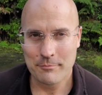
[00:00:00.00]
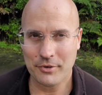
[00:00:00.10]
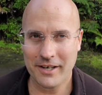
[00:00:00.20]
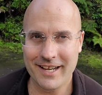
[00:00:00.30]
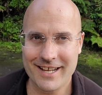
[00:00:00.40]

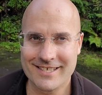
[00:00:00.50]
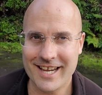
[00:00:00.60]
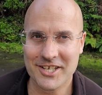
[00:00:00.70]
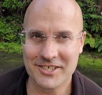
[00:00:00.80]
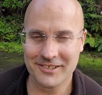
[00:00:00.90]
pretty
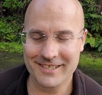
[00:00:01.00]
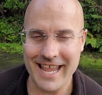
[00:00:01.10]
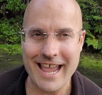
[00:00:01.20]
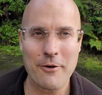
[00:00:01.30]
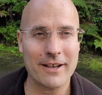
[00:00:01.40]
essential to
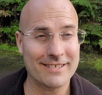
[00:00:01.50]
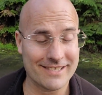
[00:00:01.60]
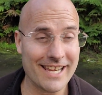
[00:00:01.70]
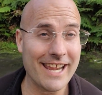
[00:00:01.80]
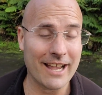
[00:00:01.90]
how I
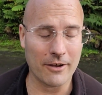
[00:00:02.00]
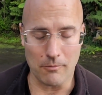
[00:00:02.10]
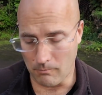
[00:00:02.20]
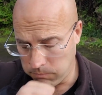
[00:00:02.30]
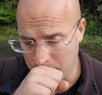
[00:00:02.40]
see
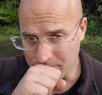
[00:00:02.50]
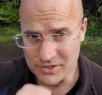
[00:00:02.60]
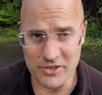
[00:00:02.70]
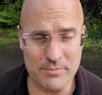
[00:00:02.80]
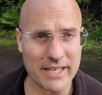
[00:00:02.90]

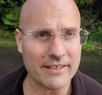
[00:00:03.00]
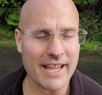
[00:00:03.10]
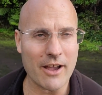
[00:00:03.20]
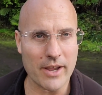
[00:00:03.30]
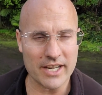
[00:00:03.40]

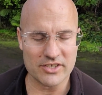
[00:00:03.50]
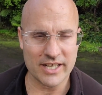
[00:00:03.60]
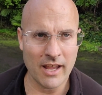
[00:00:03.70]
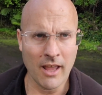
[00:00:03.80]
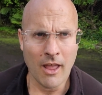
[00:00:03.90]
our energy